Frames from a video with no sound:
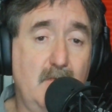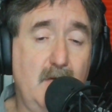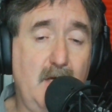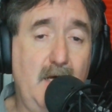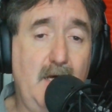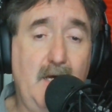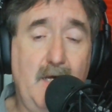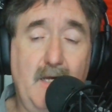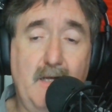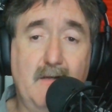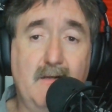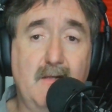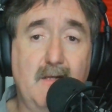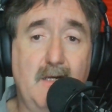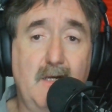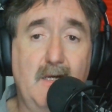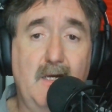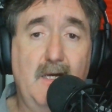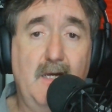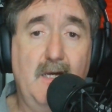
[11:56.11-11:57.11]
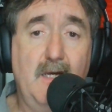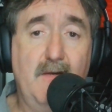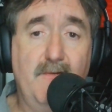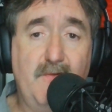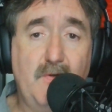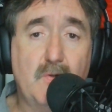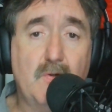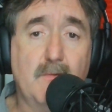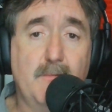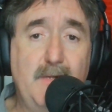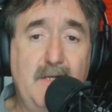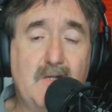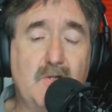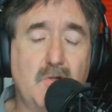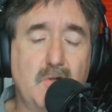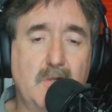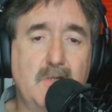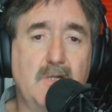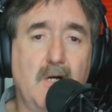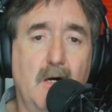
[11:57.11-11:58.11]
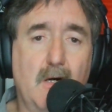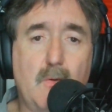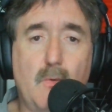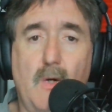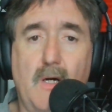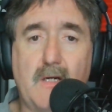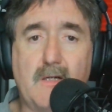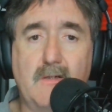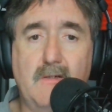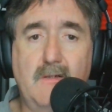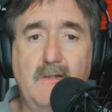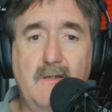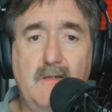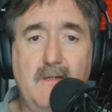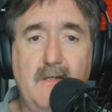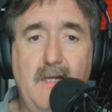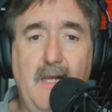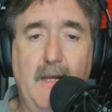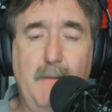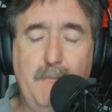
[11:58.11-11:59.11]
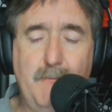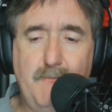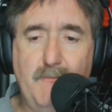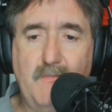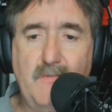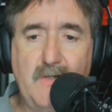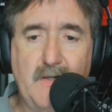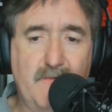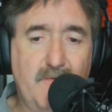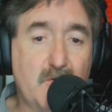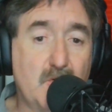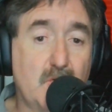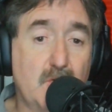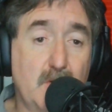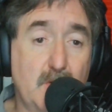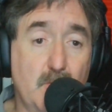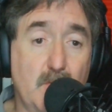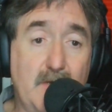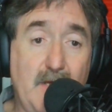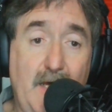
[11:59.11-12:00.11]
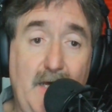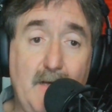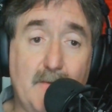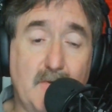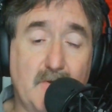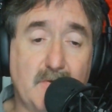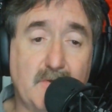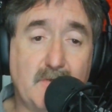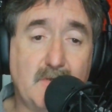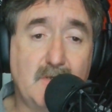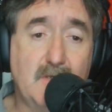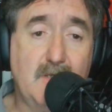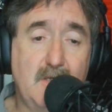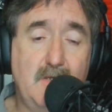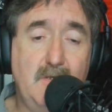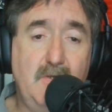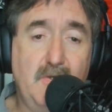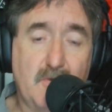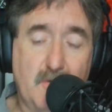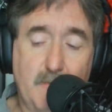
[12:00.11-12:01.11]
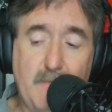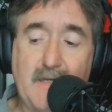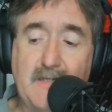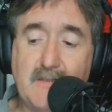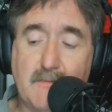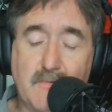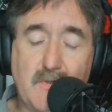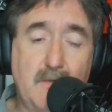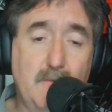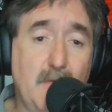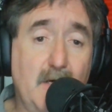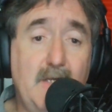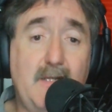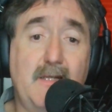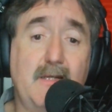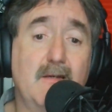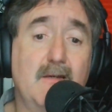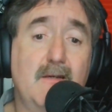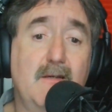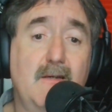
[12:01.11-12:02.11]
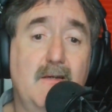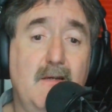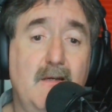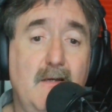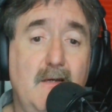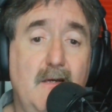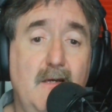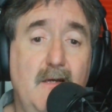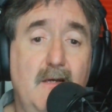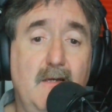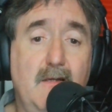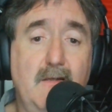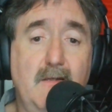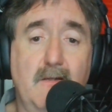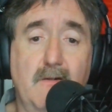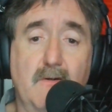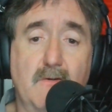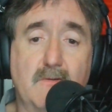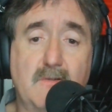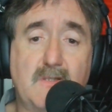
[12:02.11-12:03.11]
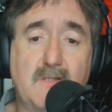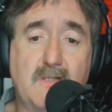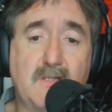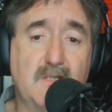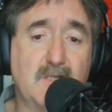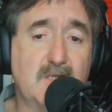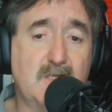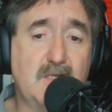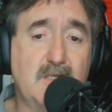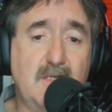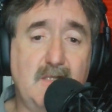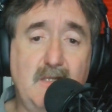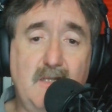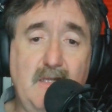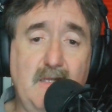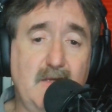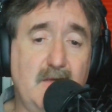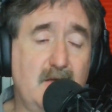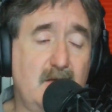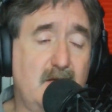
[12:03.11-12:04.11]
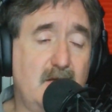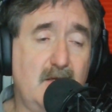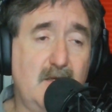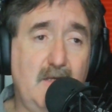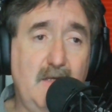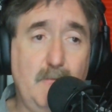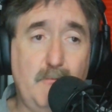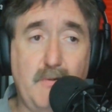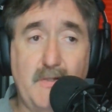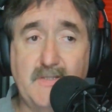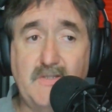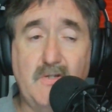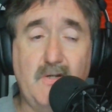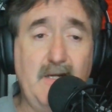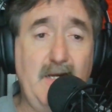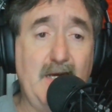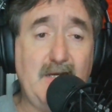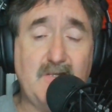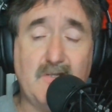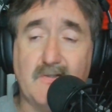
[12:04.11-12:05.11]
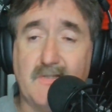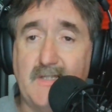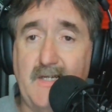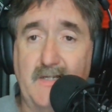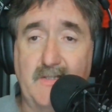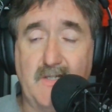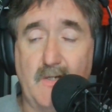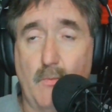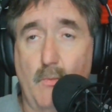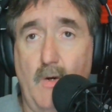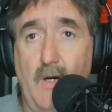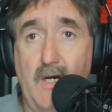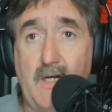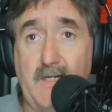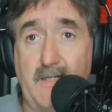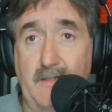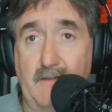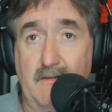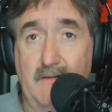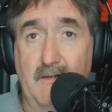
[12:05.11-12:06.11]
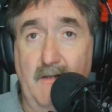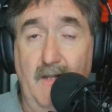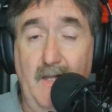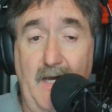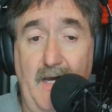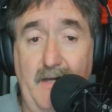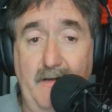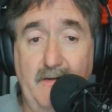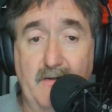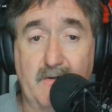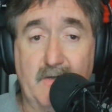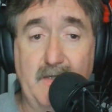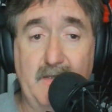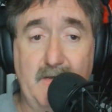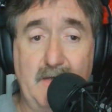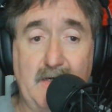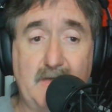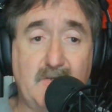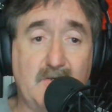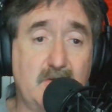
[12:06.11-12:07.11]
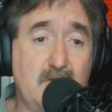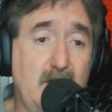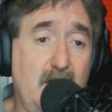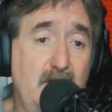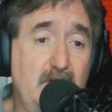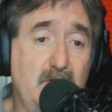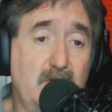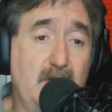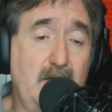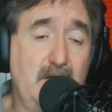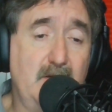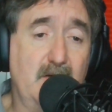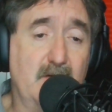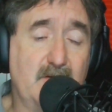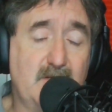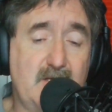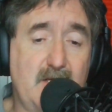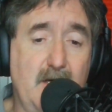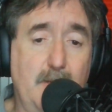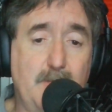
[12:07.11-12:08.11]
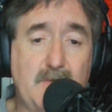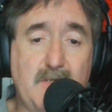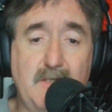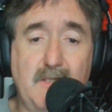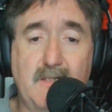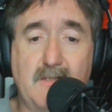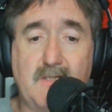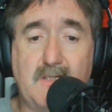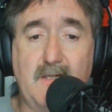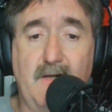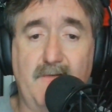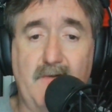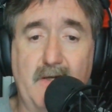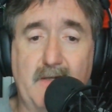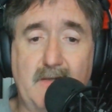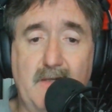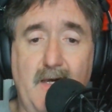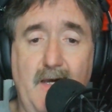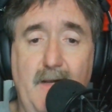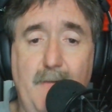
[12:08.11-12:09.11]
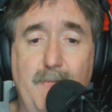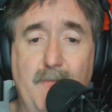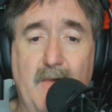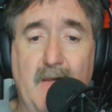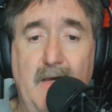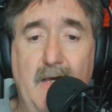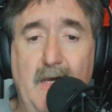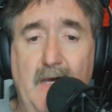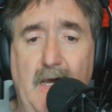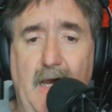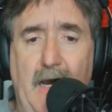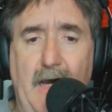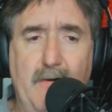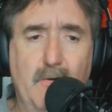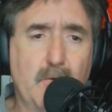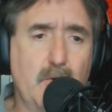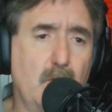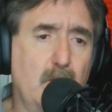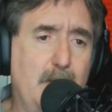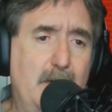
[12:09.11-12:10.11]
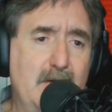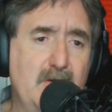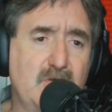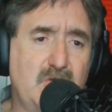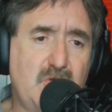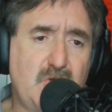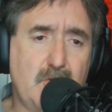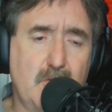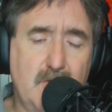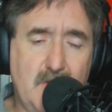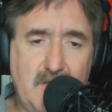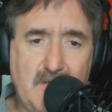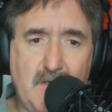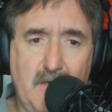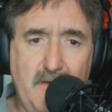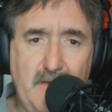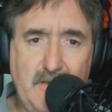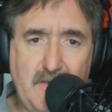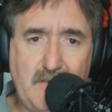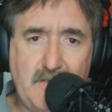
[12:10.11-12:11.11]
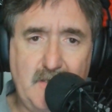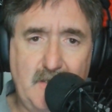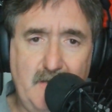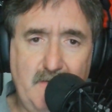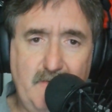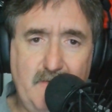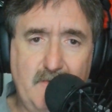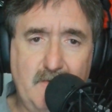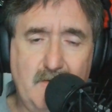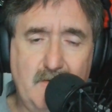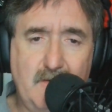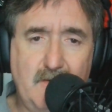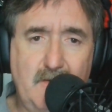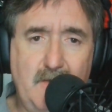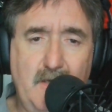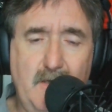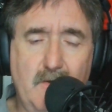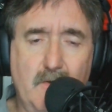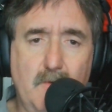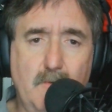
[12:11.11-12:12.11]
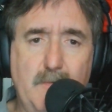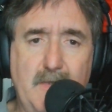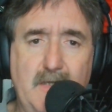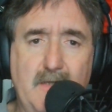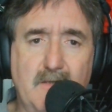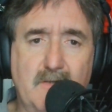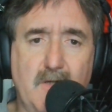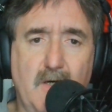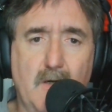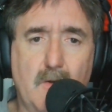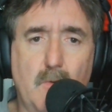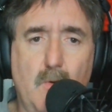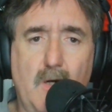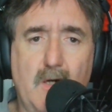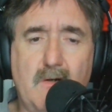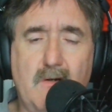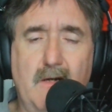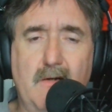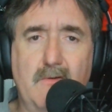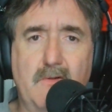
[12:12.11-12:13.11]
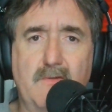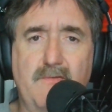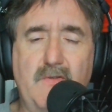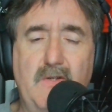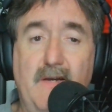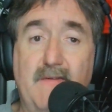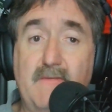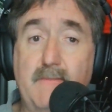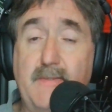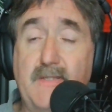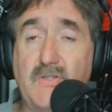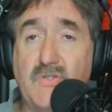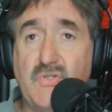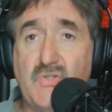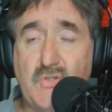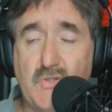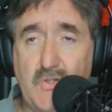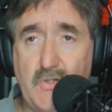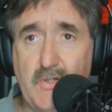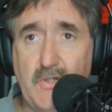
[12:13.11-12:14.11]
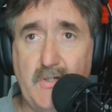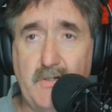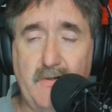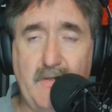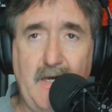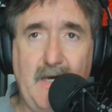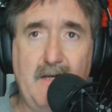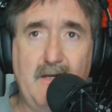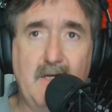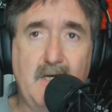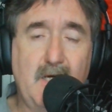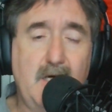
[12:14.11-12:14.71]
And if you could be a good dog walker and if you're good with animals, you can make some good money. Just plus you're getting exercise. You're walking a lot. You're getting the exercise. You're getting your steps in, stuff like that. I don't know about insurance on this stuff. Being a dog walker, I don't know if you have to be insured or that.